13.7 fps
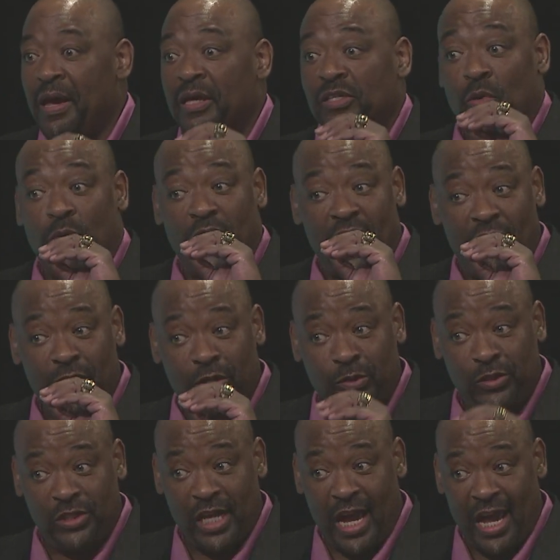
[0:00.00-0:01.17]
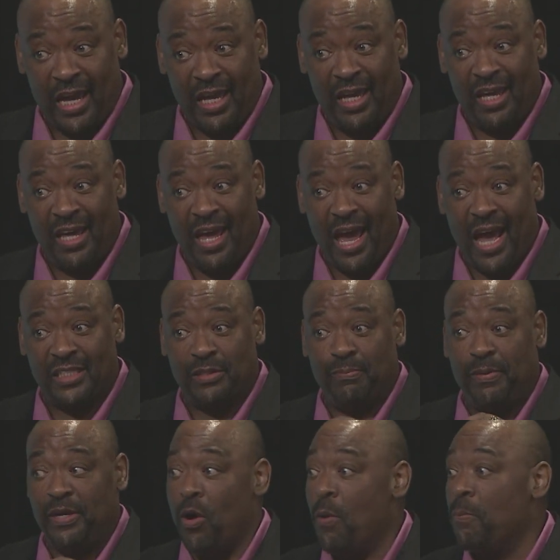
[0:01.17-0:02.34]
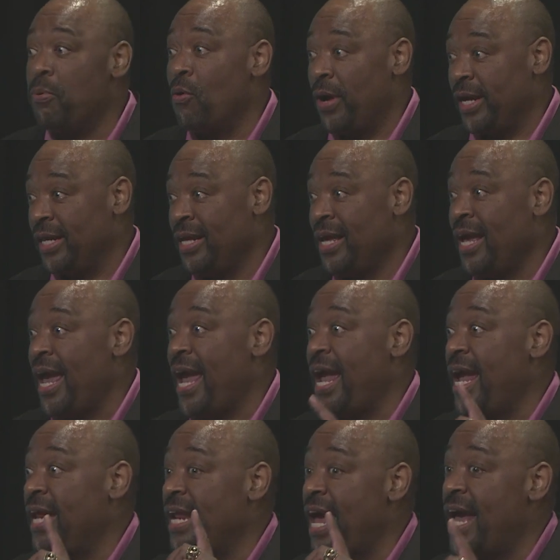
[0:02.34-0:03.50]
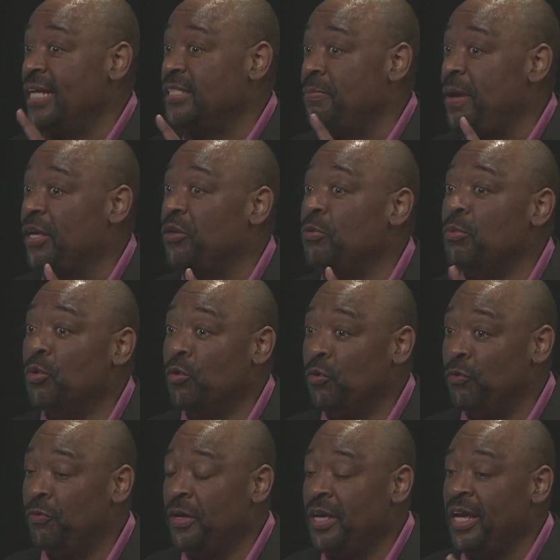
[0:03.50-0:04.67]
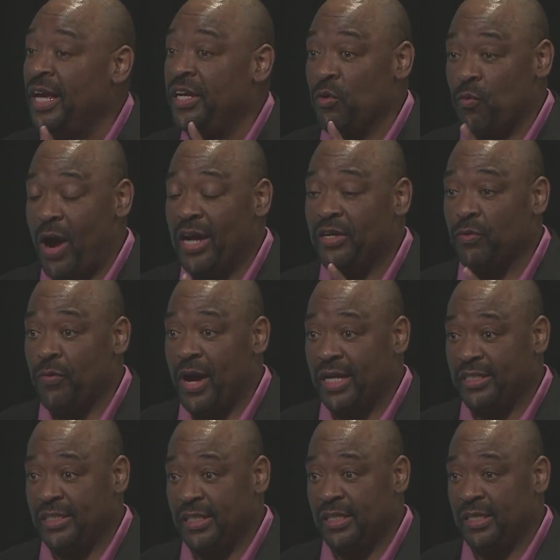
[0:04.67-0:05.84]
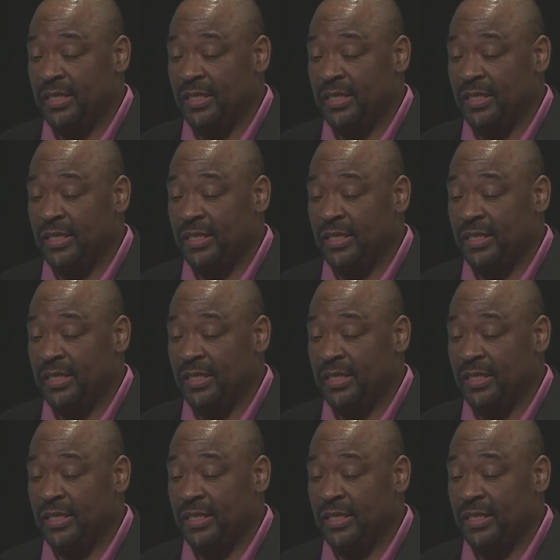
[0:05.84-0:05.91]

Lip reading: So whatever you say has to be on point and it has to make you move in the right direction.